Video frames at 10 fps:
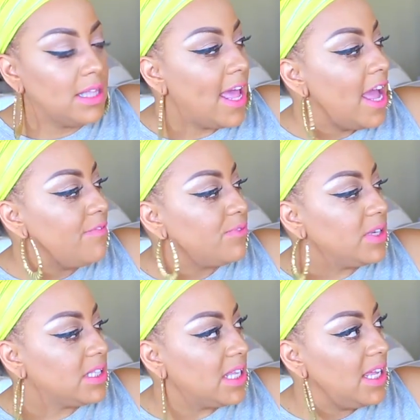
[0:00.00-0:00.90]

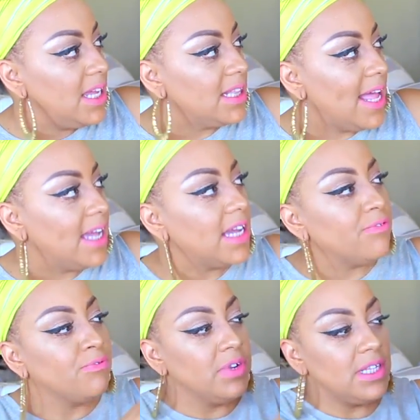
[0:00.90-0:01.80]
everything, like,
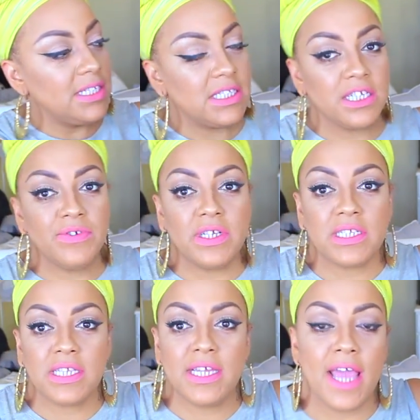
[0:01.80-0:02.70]
really,
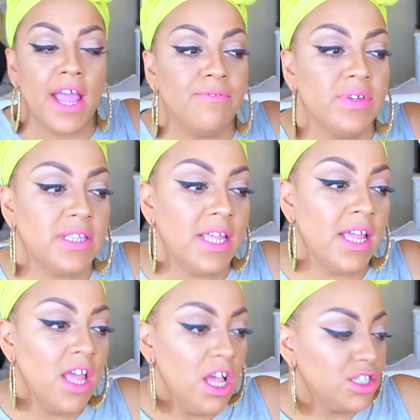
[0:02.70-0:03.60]
seriously,
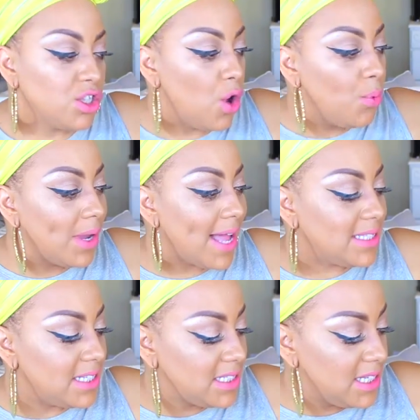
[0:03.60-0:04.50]
everything. So what
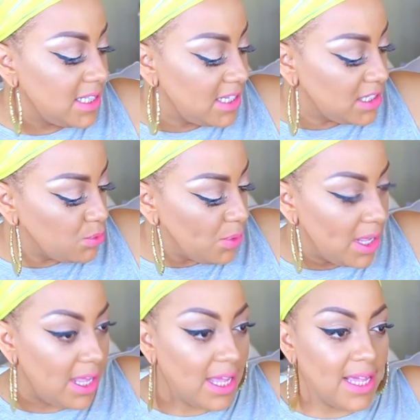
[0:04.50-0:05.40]
I did to this
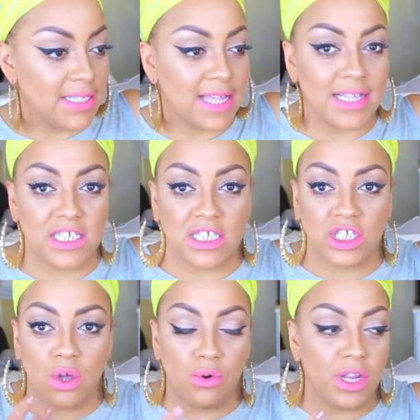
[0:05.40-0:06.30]
wig is I
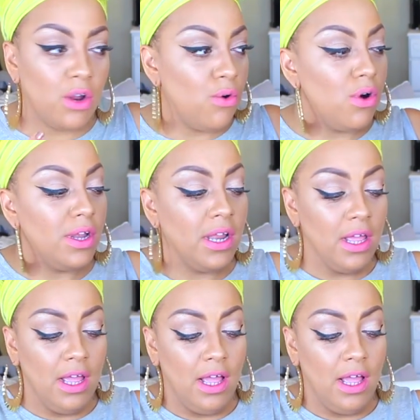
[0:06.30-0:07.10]
just sewed it on